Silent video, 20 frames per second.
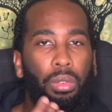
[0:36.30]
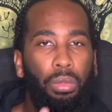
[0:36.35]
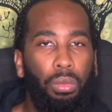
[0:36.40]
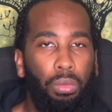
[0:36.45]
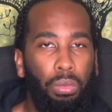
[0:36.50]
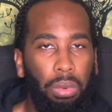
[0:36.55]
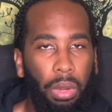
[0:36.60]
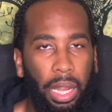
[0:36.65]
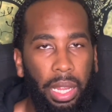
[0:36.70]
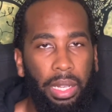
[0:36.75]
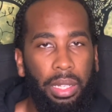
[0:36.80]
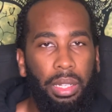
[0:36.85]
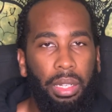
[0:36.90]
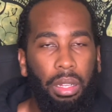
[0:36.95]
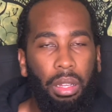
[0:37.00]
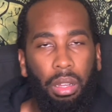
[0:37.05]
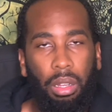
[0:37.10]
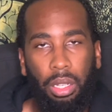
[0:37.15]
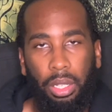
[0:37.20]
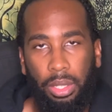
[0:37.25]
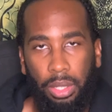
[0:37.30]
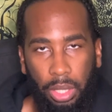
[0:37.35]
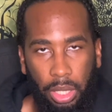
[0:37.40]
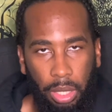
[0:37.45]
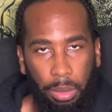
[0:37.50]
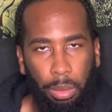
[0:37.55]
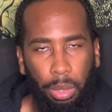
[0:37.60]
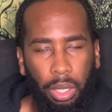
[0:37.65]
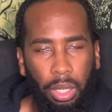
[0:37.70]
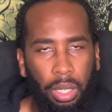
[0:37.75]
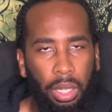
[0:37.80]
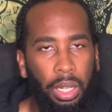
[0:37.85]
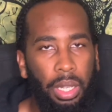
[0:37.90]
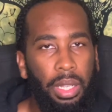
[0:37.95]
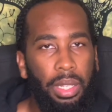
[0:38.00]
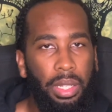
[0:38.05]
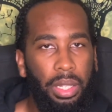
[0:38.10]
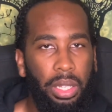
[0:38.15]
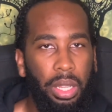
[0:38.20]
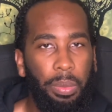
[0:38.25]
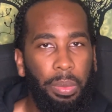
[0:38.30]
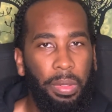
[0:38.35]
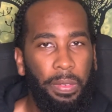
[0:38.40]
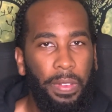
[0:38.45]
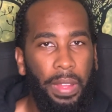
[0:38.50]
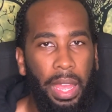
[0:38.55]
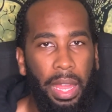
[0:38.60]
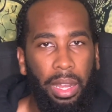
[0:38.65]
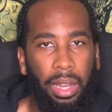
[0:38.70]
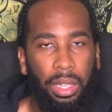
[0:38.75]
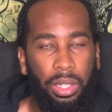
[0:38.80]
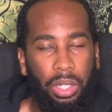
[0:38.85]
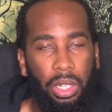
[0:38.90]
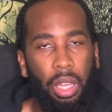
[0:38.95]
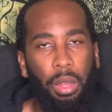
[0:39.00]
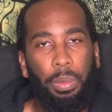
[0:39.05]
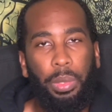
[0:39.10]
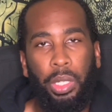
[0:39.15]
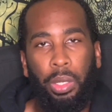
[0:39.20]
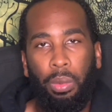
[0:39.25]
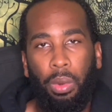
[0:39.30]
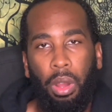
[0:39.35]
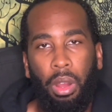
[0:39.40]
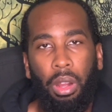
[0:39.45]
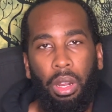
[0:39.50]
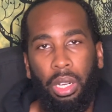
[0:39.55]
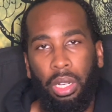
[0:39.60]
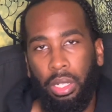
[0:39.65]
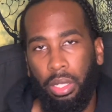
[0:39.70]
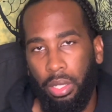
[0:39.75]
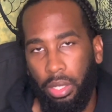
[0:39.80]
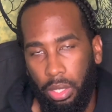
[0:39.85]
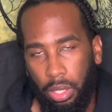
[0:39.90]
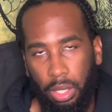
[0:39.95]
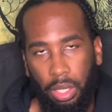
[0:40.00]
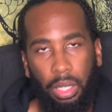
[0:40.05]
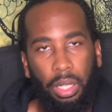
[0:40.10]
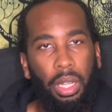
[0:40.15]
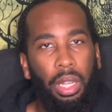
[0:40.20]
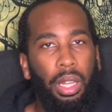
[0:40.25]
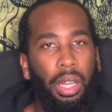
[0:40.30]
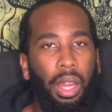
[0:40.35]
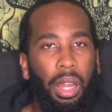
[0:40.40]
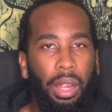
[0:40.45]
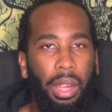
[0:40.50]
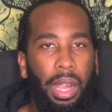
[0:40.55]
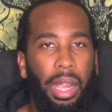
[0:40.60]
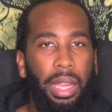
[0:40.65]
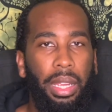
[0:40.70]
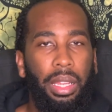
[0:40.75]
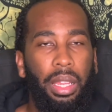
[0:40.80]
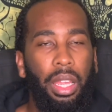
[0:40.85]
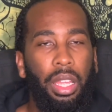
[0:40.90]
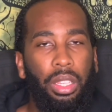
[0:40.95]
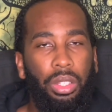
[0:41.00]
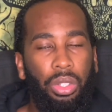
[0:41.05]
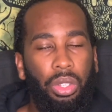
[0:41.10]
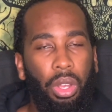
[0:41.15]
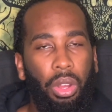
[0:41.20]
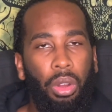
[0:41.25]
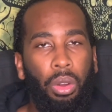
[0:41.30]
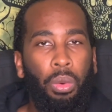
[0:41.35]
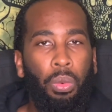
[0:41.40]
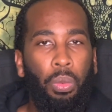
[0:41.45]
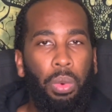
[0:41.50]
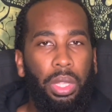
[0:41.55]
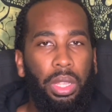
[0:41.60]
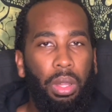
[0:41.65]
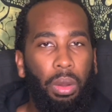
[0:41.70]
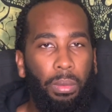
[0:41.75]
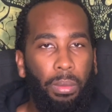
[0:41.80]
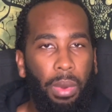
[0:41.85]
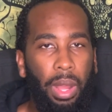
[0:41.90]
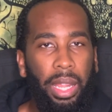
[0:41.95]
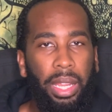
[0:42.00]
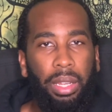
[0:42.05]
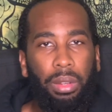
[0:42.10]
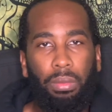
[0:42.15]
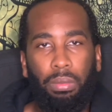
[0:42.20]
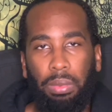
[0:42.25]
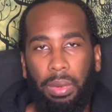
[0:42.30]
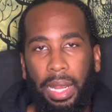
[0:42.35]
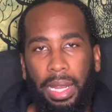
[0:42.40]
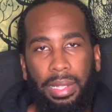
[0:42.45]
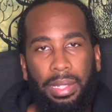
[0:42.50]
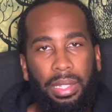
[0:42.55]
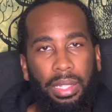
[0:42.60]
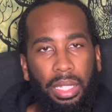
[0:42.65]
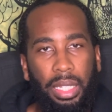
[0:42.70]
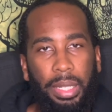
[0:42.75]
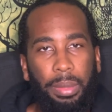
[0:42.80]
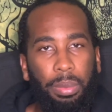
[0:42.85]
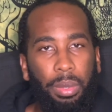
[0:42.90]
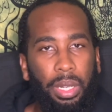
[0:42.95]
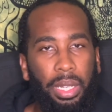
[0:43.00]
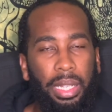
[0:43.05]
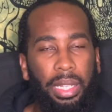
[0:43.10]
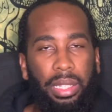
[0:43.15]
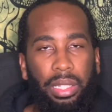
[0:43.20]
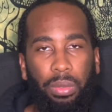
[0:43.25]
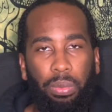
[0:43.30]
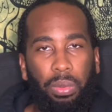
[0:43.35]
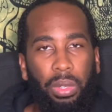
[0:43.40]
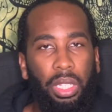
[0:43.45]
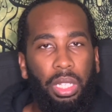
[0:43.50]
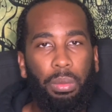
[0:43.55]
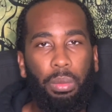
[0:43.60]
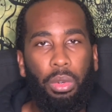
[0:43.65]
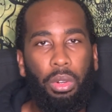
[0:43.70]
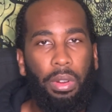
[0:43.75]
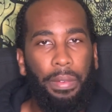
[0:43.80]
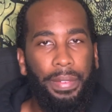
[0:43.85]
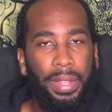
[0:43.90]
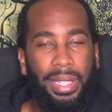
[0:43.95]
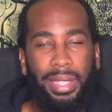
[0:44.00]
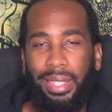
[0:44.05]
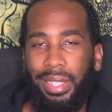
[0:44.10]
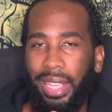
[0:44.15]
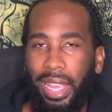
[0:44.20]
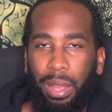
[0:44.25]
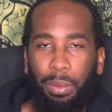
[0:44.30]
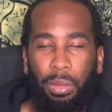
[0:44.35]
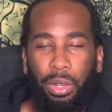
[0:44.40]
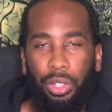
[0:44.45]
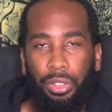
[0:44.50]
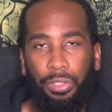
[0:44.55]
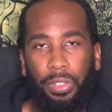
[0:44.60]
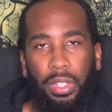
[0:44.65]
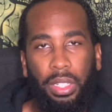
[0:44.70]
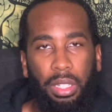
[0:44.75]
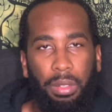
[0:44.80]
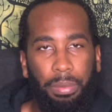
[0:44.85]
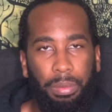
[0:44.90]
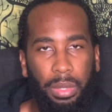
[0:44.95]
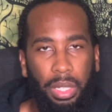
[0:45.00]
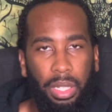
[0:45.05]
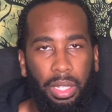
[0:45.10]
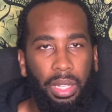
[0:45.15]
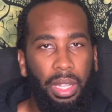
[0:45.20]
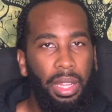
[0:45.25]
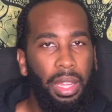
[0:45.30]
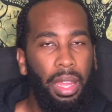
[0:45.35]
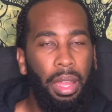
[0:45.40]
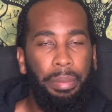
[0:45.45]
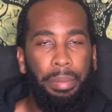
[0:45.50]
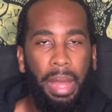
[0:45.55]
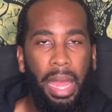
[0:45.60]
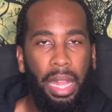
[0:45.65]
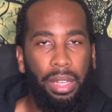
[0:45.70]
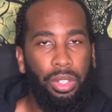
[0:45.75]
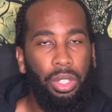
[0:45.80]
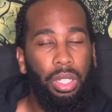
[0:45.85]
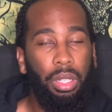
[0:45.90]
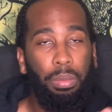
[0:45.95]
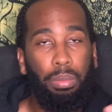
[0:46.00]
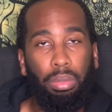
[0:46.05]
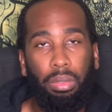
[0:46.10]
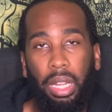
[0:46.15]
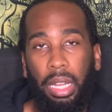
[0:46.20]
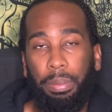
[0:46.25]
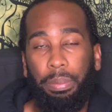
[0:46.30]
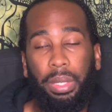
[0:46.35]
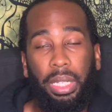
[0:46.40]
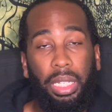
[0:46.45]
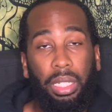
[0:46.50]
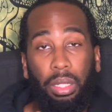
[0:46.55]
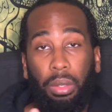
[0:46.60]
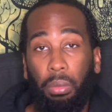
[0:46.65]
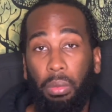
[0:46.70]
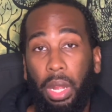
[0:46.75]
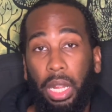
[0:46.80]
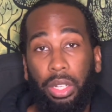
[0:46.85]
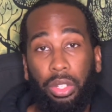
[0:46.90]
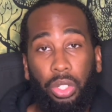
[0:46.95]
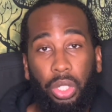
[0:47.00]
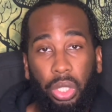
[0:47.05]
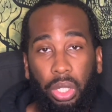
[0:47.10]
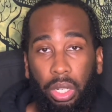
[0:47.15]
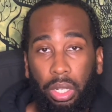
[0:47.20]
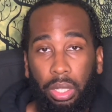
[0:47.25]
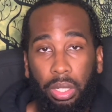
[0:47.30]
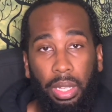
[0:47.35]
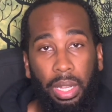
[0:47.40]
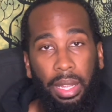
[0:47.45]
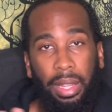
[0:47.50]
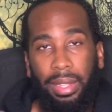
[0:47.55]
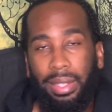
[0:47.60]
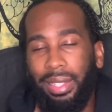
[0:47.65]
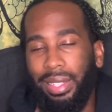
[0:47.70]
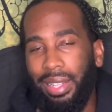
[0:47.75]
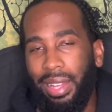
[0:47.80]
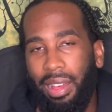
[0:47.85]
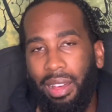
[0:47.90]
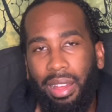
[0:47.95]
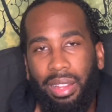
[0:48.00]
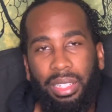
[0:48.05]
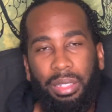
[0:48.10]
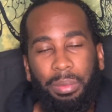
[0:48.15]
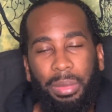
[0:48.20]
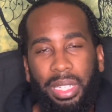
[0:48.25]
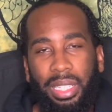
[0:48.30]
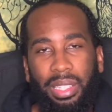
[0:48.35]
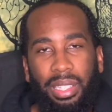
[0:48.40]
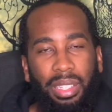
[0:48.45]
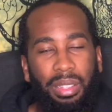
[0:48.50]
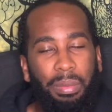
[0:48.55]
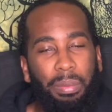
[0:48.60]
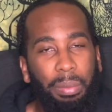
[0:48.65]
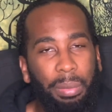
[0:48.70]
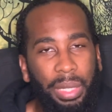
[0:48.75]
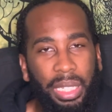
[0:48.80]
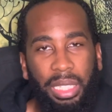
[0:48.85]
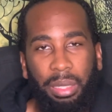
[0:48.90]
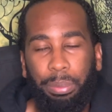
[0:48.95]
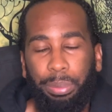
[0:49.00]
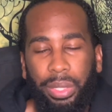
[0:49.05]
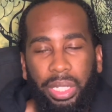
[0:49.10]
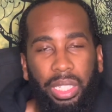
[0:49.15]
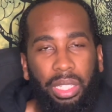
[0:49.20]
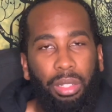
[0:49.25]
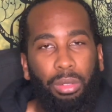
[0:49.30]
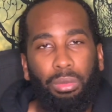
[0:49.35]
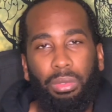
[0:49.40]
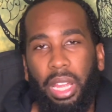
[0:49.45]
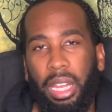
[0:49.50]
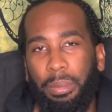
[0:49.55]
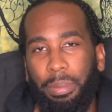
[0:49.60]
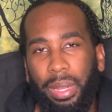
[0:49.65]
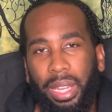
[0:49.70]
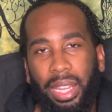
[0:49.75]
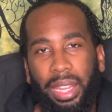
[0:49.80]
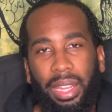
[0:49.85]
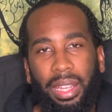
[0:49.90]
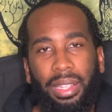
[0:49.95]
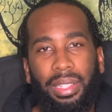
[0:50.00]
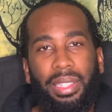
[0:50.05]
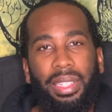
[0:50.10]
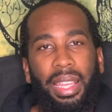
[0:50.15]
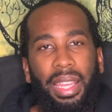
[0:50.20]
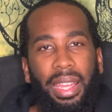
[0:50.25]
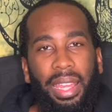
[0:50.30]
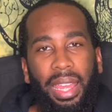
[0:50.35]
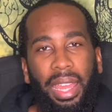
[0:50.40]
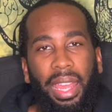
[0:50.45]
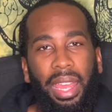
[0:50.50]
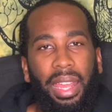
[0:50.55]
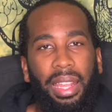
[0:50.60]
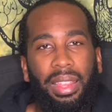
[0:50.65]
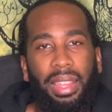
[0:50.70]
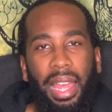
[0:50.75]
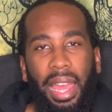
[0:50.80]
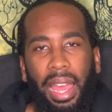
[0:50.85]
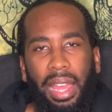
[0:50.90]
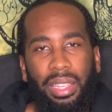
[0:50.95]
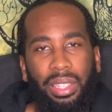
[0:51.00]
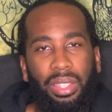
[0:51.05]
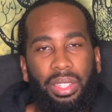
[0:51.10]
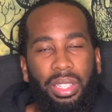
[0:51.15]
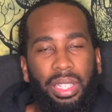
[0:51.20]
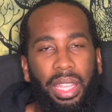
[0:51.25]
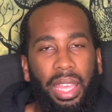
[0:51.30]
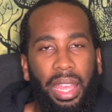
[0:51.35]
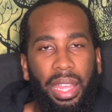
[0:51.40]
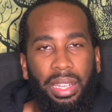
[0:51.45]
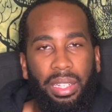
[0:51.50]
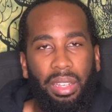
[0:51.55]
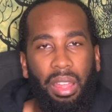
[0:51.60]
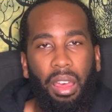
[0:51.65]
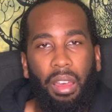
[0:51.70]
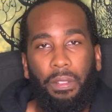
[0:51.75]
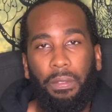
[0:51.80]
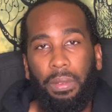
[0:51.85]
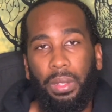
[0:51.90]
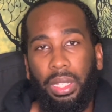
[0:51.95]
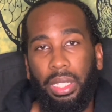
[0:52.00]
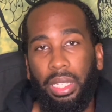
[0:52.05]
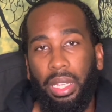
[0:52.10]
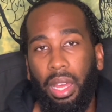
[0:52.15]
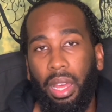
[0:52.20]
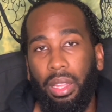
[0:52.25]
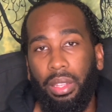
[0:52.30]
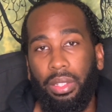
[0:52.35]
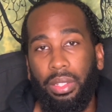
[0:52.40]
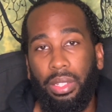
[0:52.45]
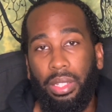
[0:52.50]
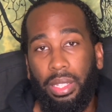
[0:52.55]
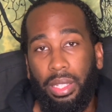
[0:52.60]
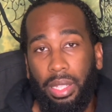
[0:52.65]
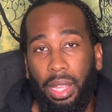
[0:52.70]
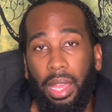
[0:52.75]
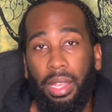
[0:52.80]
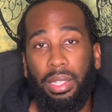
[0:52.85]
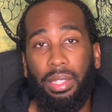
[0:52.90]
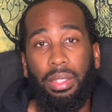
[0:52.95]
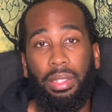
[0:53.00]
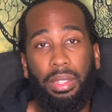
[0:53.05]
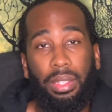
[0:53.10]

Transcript: red on zebra, simplified as WRZ. Alright, so with the white red zebra, it's really more of a sandwich fit to me. Imagine the bread being the white shirt, the condiments, the meat being the red pants, and lastly you end off with the other slice of the